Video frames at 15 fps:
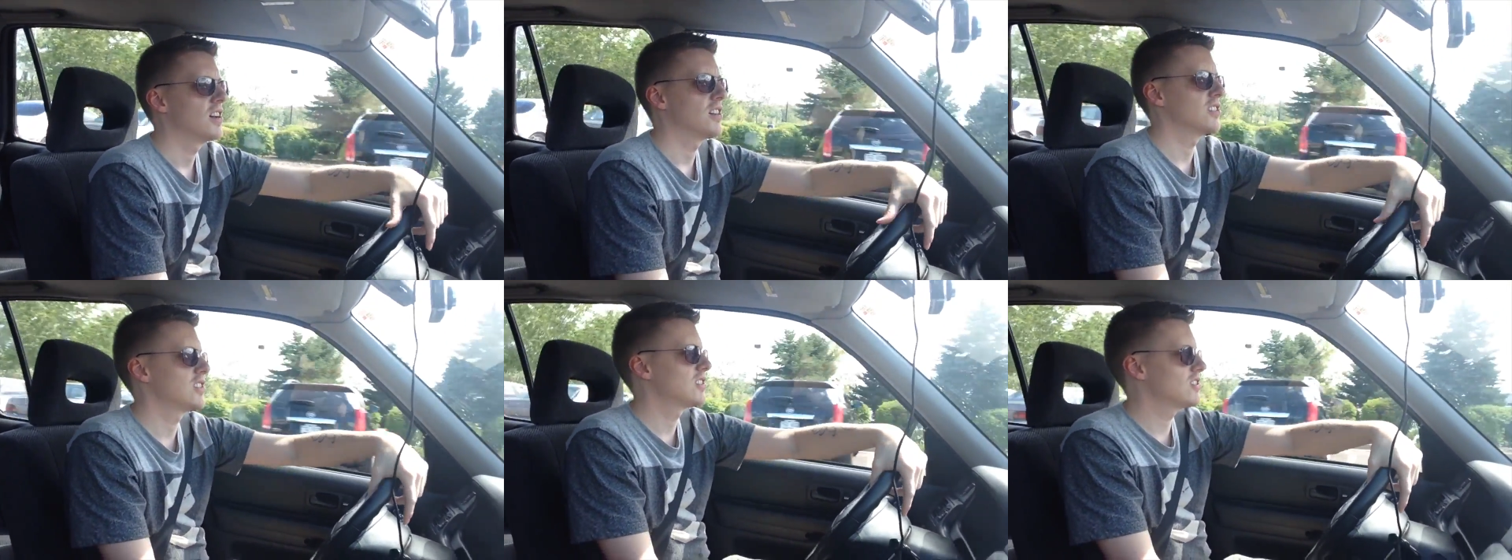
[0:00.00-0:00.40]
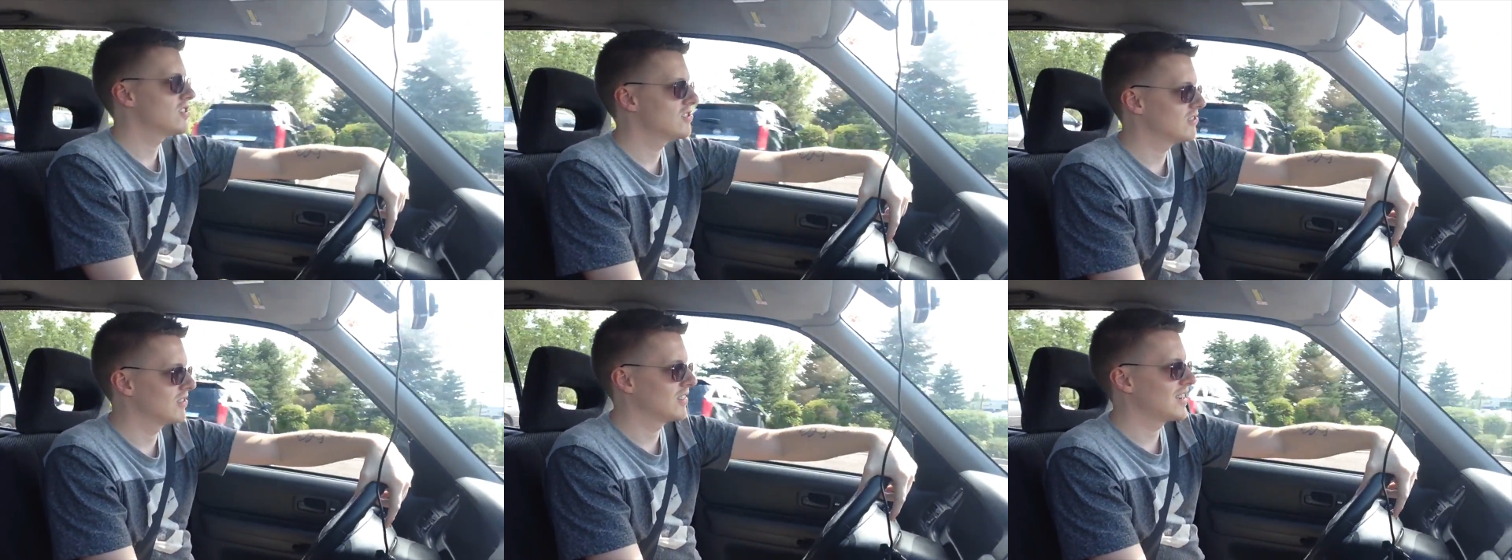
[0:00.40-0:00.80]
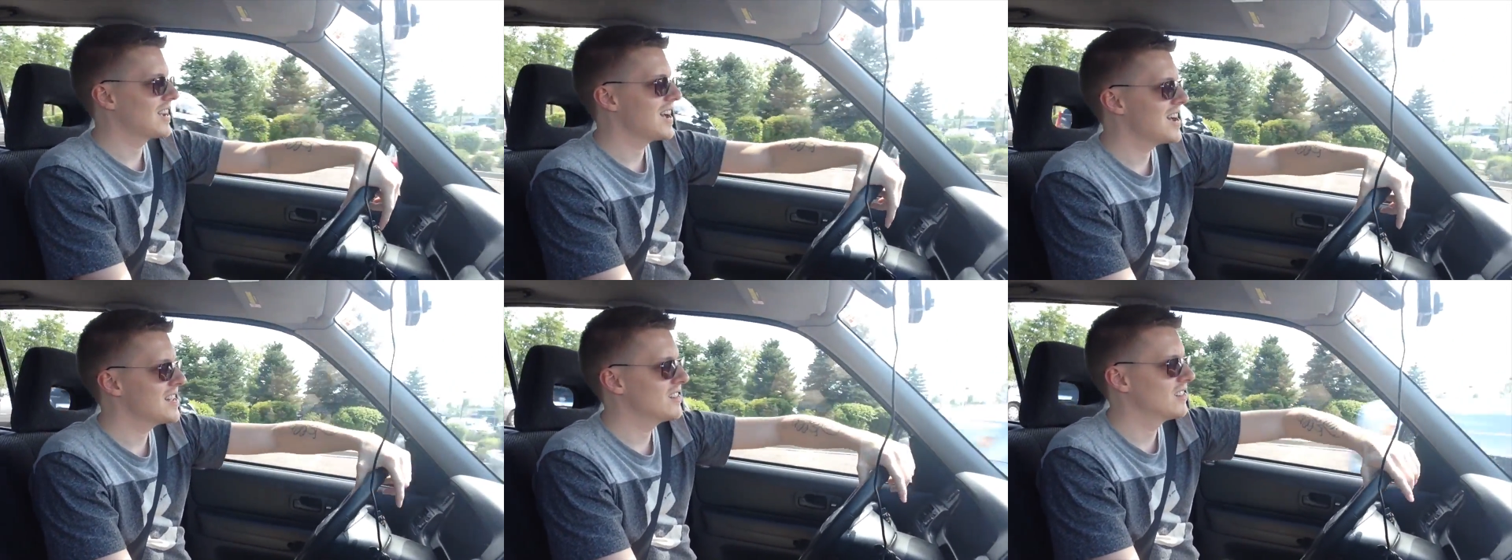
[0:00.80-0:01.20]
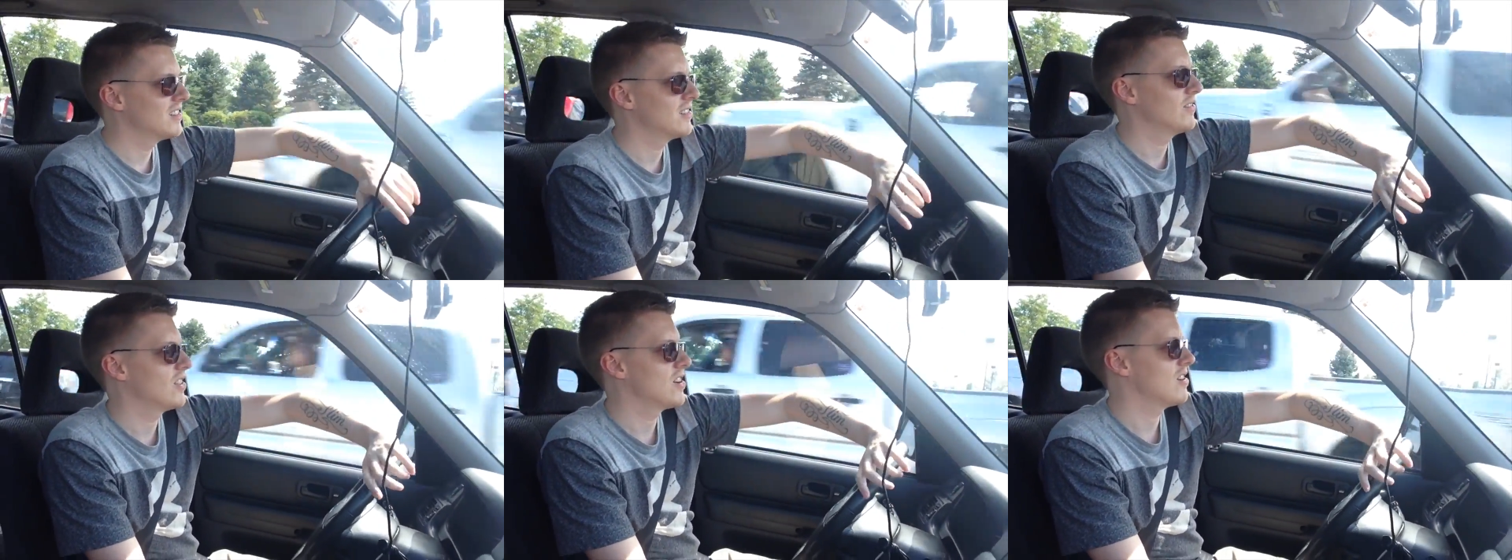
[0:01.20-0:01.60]
a certain kind
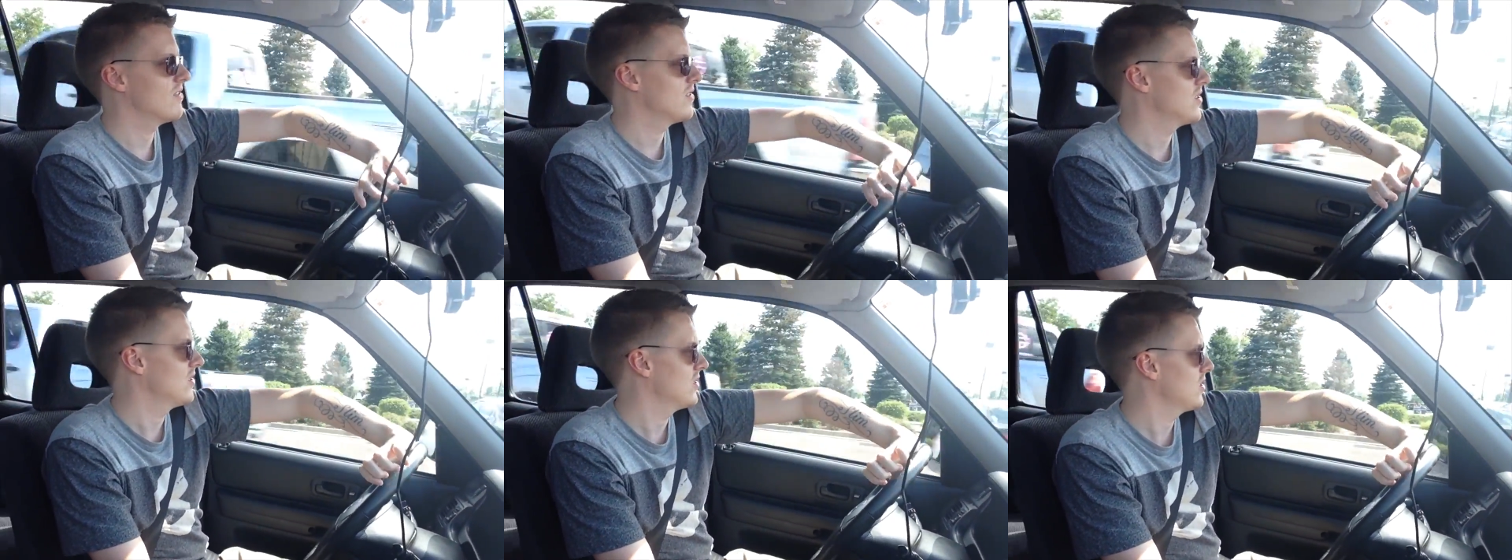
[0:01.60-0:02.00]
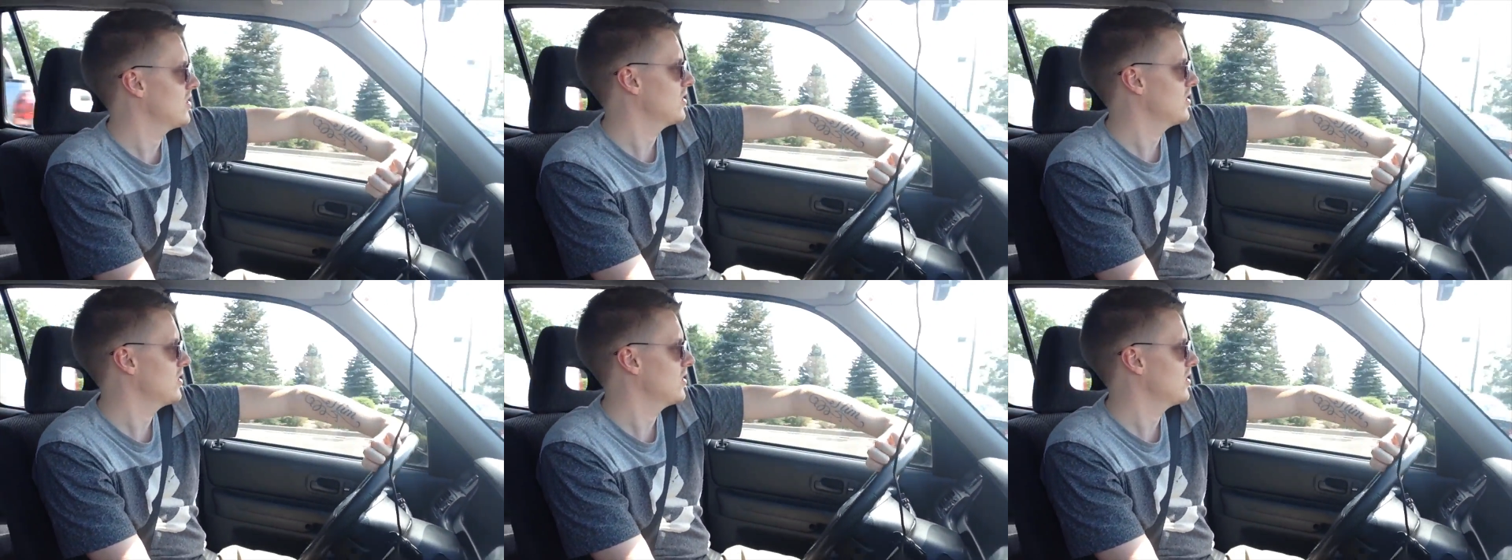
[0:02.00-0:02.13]
of lover.